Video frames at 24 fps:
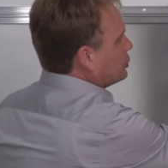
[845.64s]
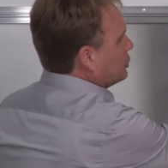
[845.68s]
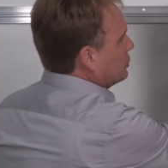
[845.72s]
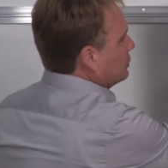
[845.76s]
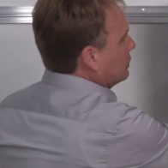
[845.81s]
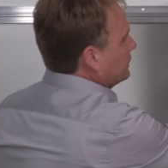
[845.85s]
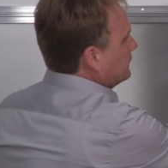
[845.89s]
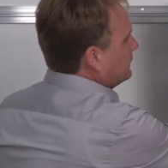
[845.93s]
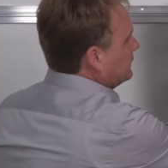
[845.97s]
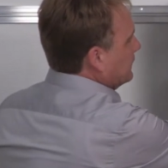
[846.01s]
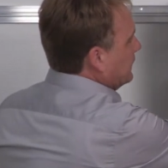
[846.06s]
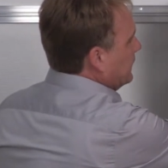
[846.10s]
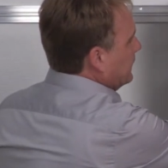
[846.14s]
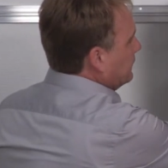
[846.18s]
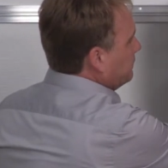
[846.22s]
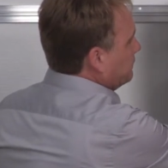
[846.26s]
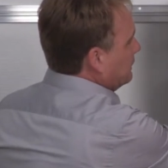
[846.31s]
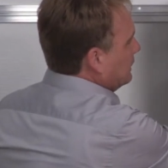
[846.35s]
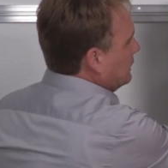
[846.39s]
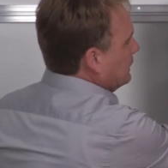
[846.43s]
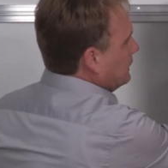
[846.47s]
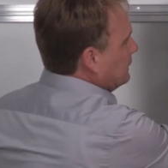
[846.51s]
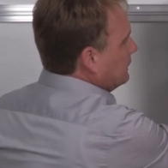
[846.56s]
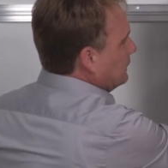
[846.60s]
This can be
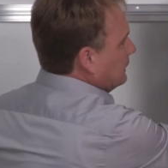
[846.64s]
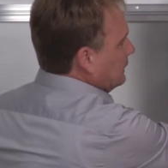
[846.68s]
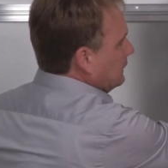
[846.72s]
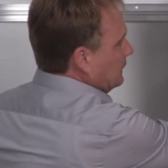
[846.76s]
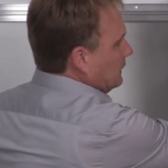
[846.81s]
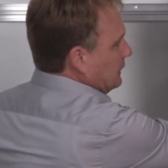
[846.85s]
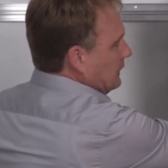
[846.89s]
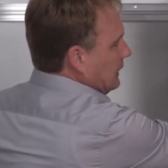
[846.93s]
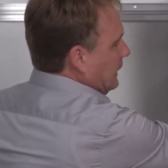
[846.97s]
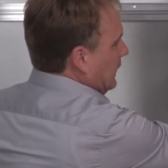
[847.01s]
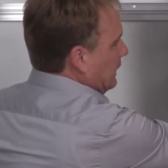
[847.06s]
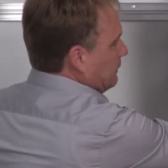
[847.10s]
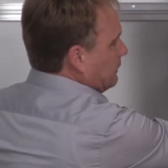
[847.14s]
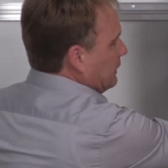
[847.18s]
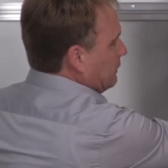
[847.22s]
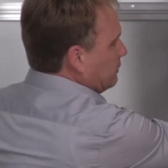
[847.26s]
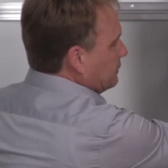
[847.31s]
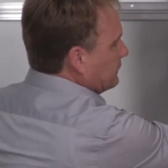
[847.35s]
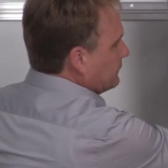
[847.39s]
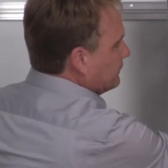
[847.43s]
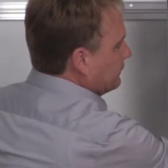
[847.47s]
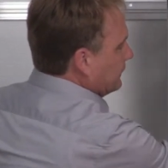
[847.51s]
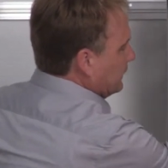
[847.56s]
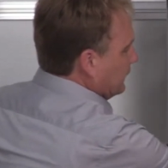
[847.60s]
determined by just
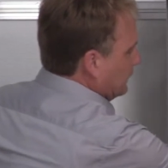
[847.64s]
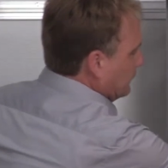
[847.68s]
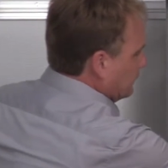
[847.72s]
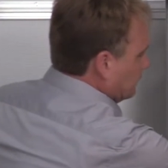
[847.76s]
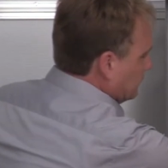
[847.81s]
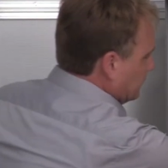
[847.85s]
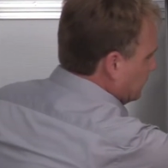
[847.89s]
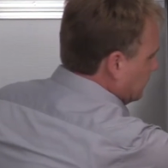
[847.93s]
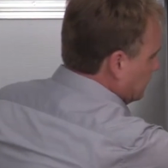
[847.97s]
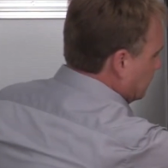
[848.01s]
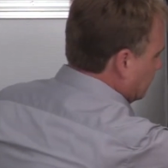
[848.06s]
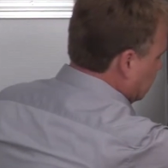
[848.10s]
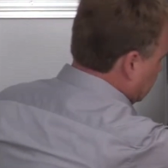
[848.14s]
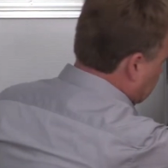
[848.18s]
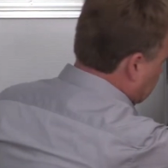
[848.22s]
moving the hoses.